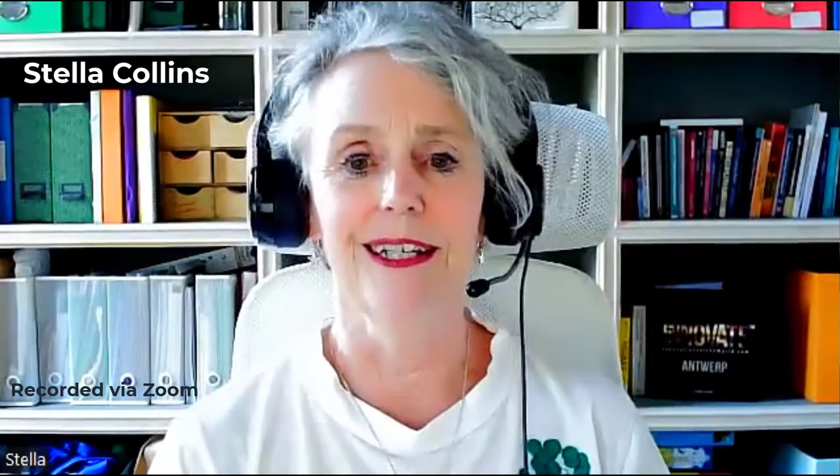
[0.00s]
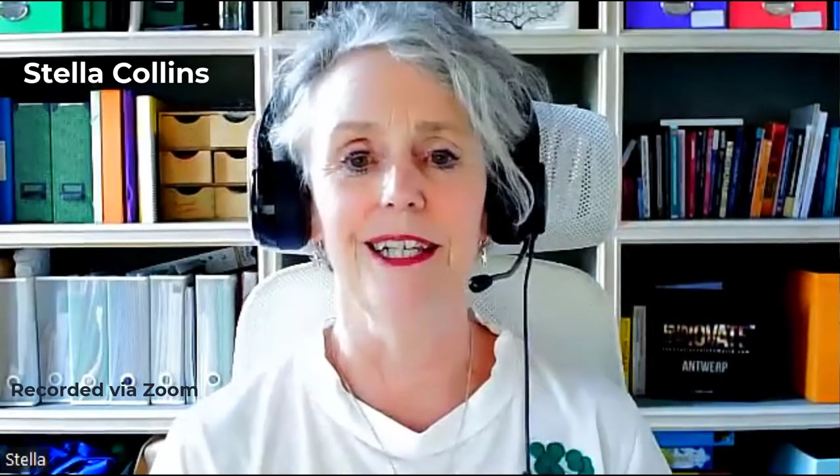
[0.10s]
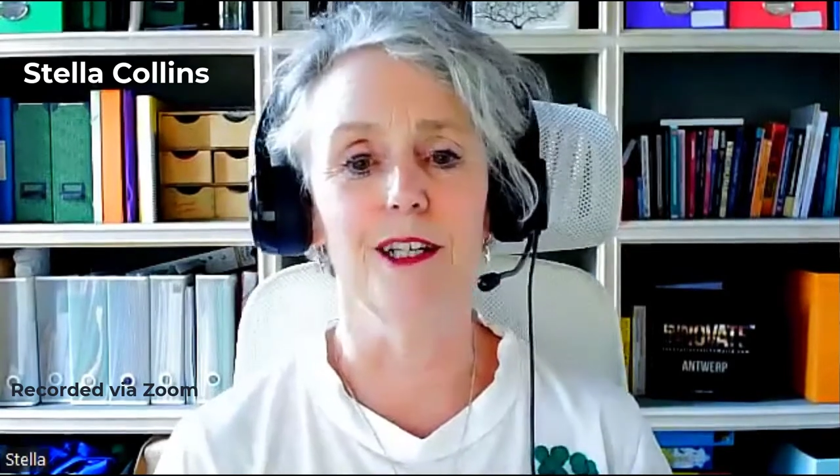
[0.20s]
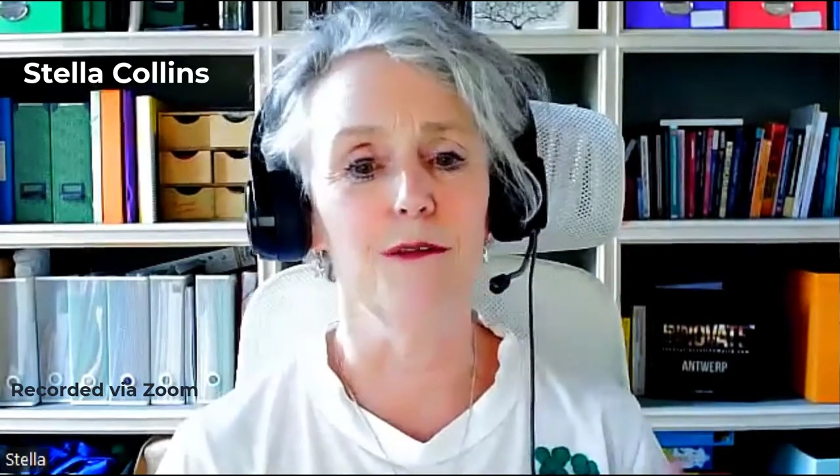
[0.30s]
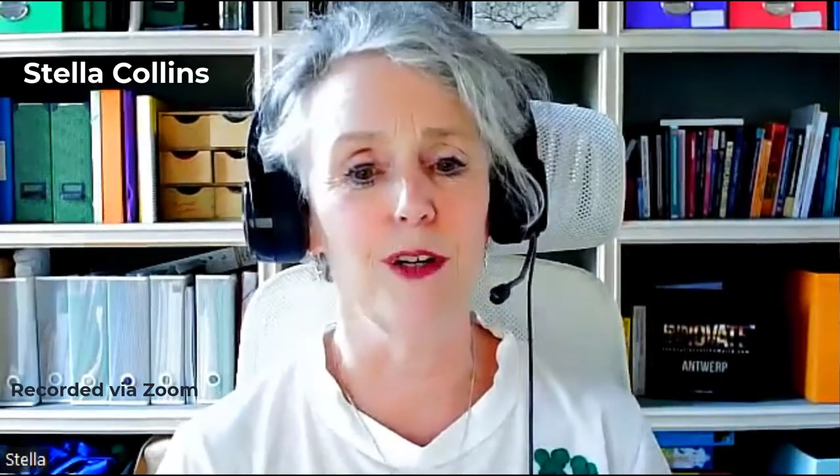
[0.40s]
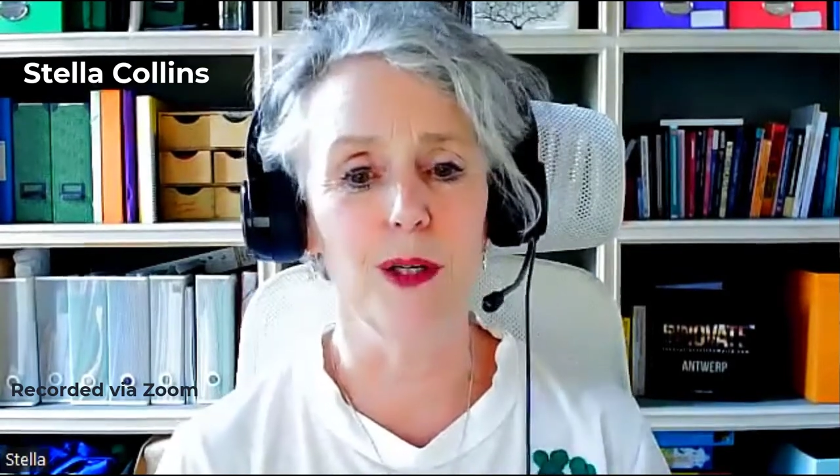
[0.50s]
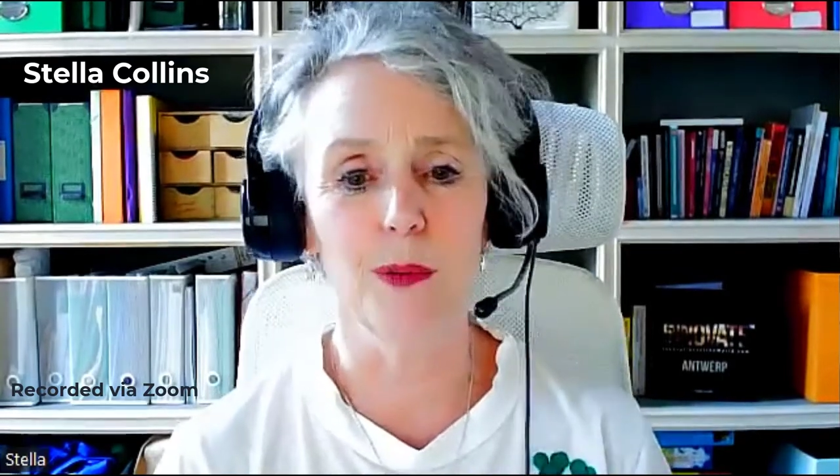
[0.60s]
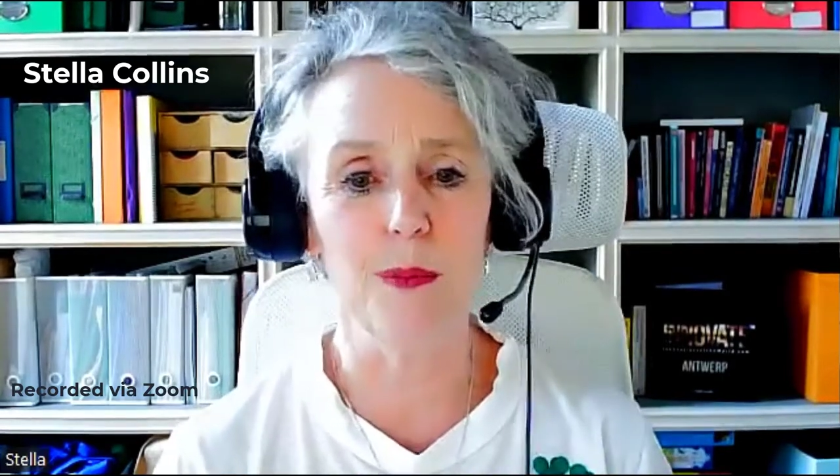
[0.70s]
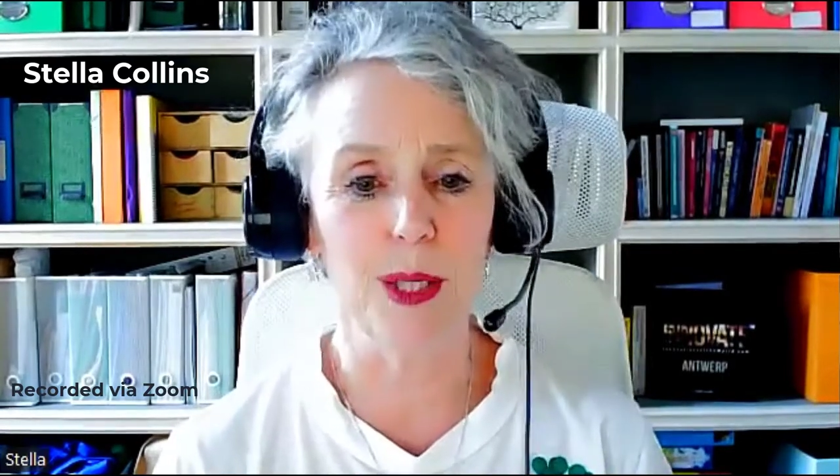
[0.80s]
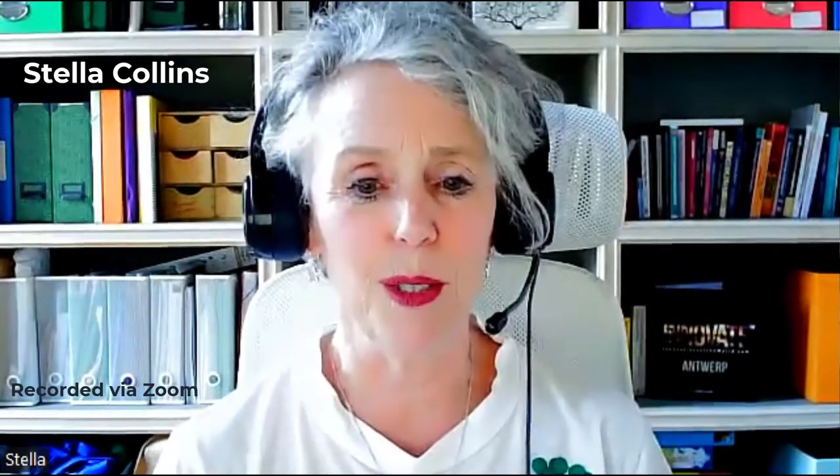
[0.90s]
you know,
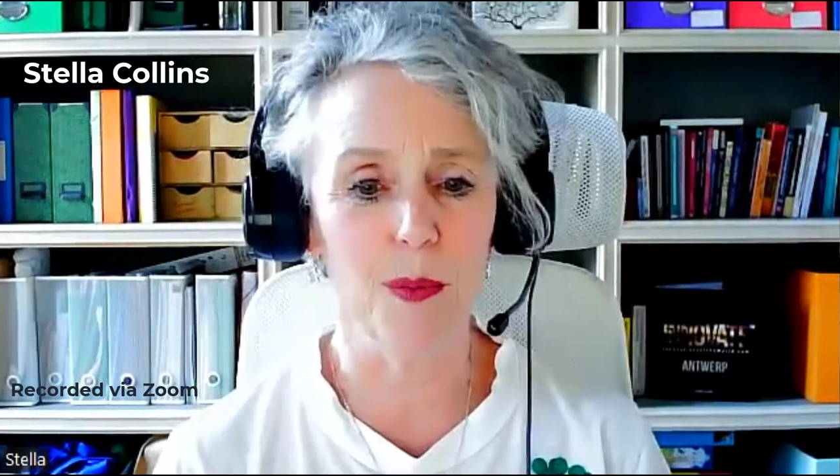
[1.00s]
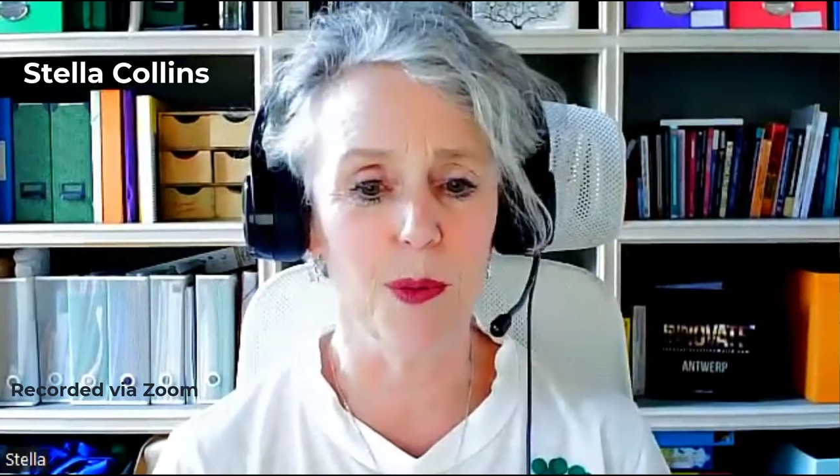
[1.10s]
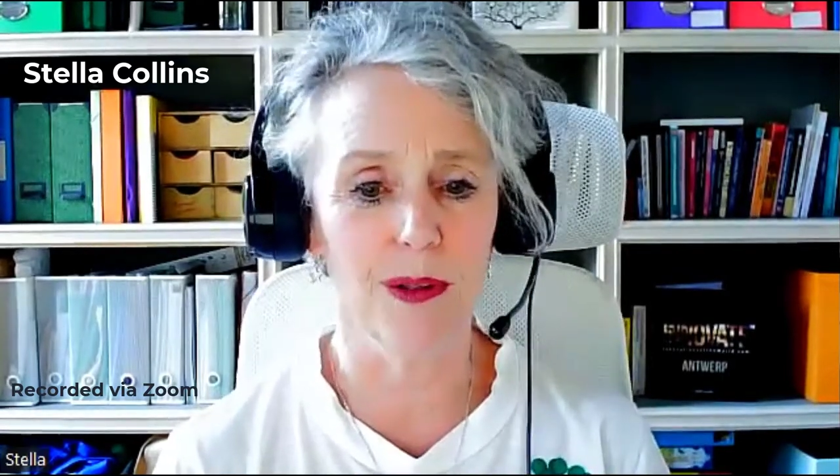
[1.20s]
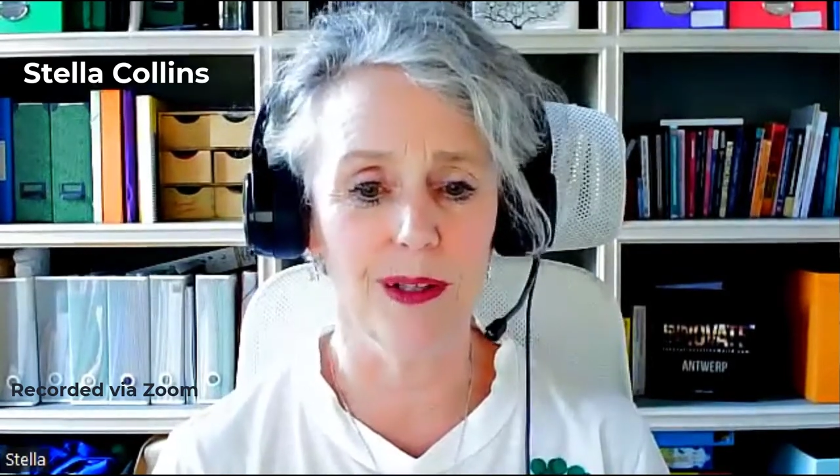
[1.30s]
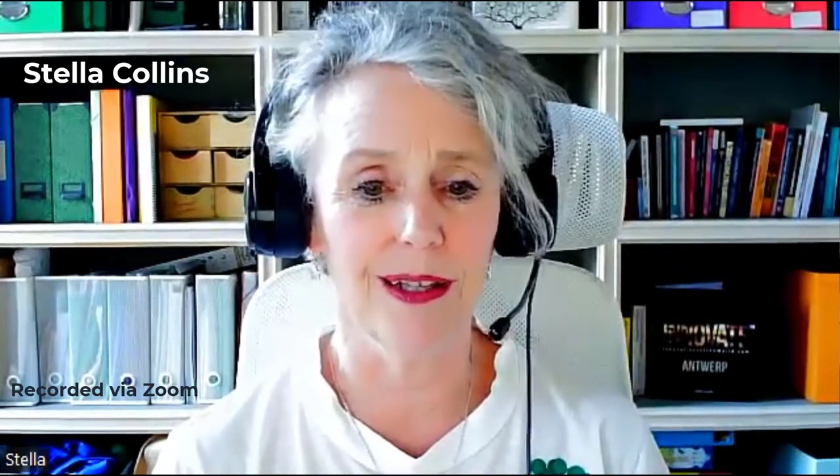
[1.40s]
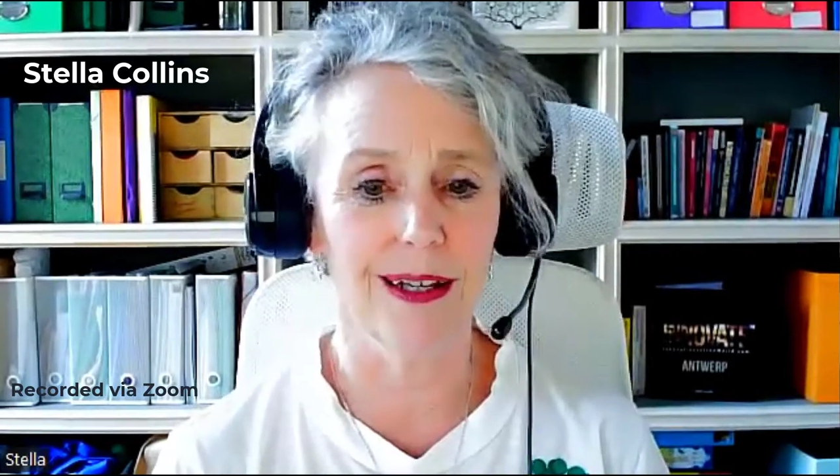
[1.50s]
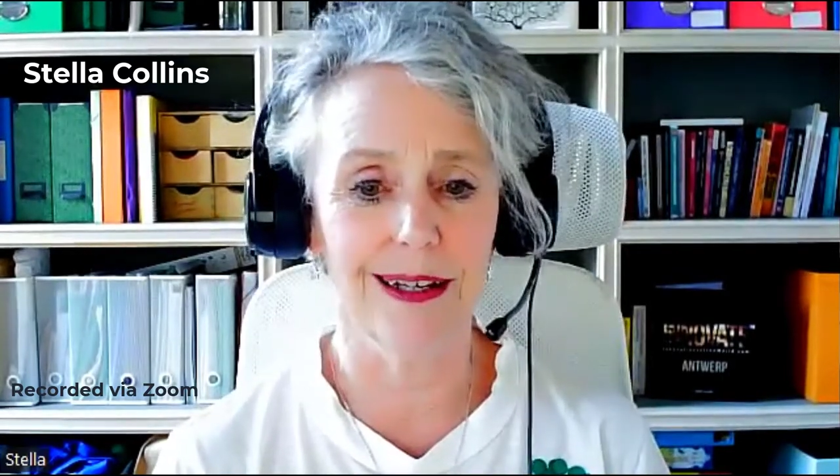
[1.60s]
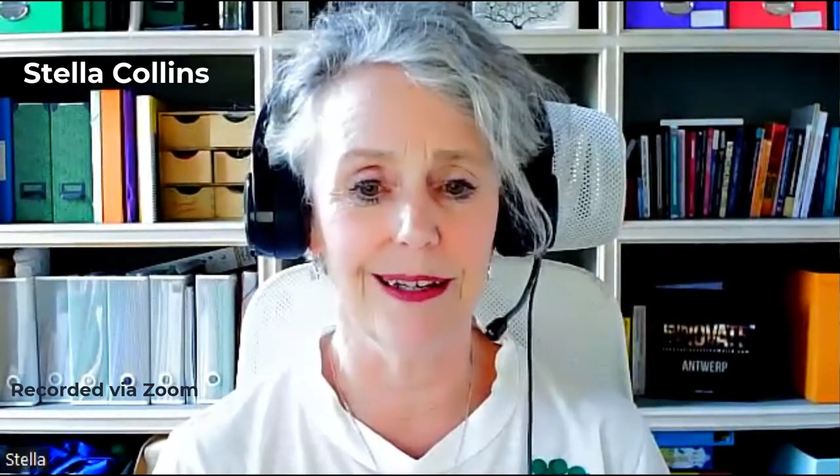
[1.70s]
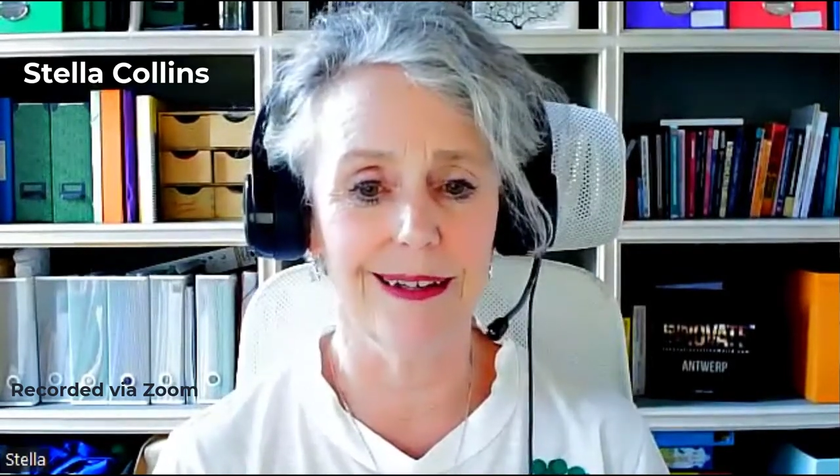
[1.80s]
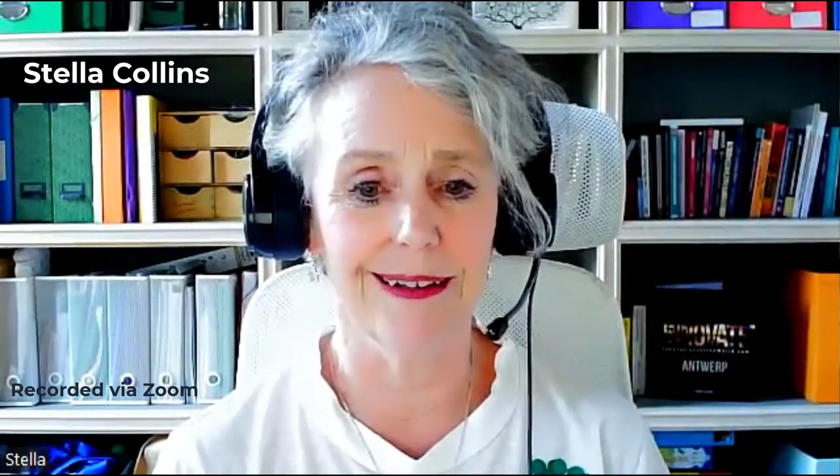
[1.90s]
following people like